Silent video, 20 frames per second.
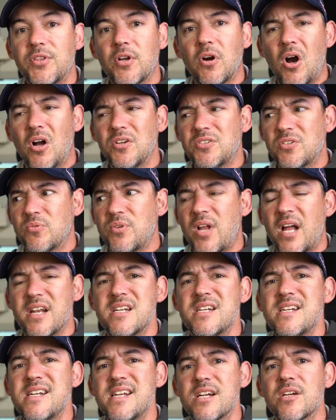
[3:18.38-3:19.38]
they're also not
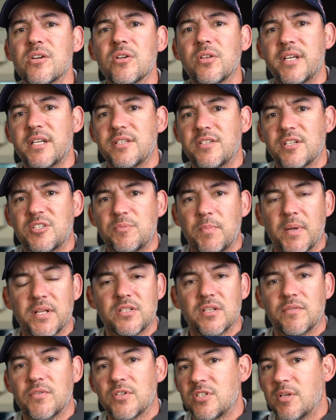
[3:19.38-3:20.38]
nearly as
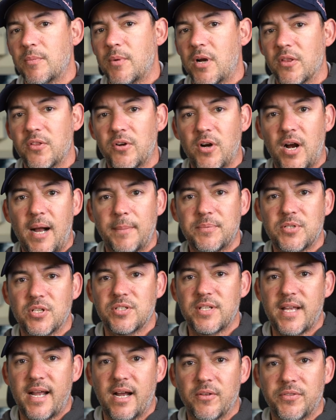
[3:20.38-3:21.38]
expensive as some other
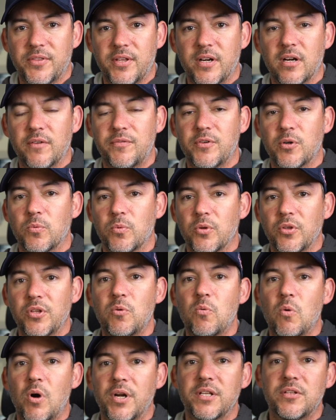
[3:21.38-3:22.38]
options out there if you're
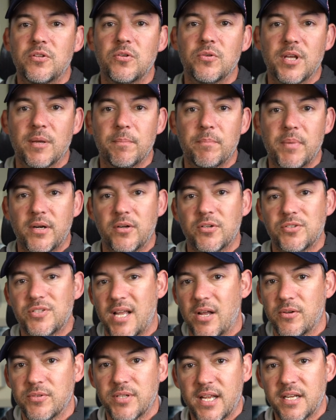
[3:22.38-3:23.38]
really wanting to get better
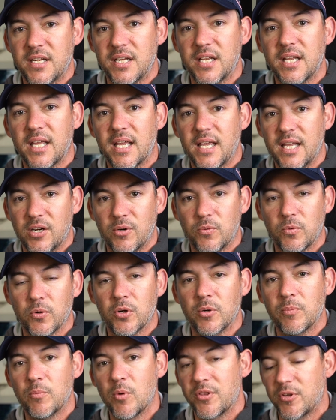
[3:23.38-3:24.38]
sound deadening in a
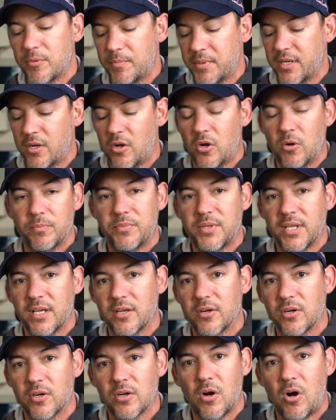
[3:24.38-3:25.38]
room, whether it be a home
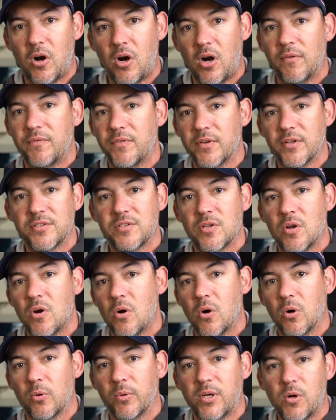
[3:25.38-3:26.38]
theater, office,
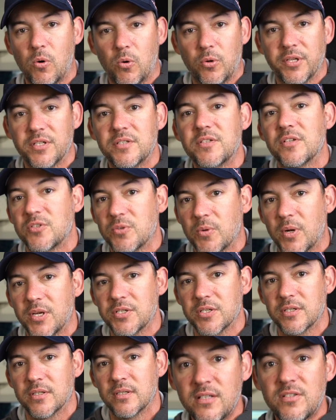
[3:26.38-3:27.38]
or recording
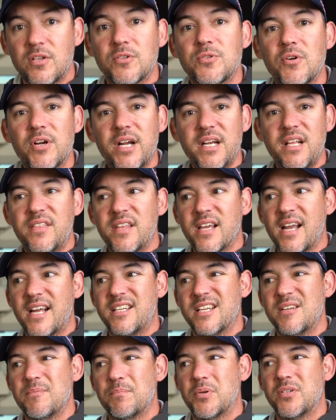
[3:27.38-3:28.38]
situation. So is there anything I
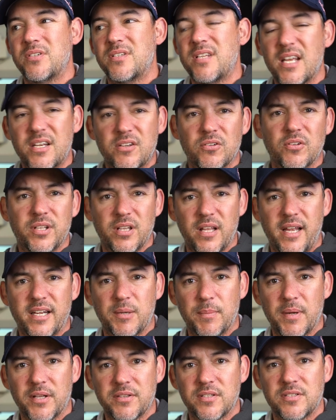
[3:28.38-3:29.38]
didn't particularly like
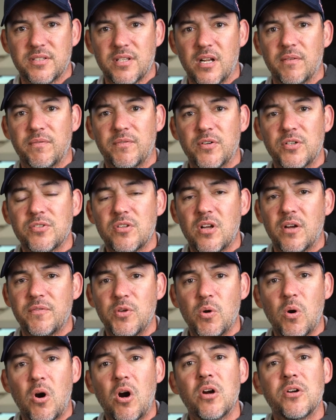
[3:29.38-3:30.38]
about this setup? First off,
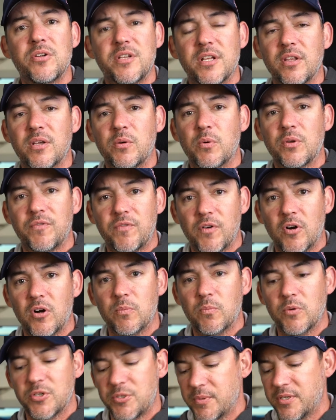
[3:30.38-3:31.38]
you are dealing with
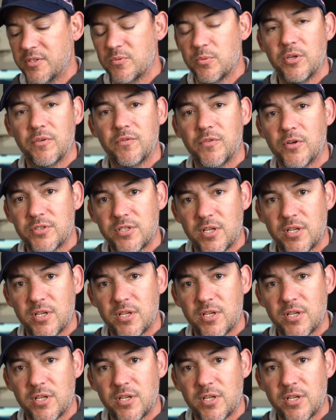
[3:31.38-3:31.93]
foam, which means when you first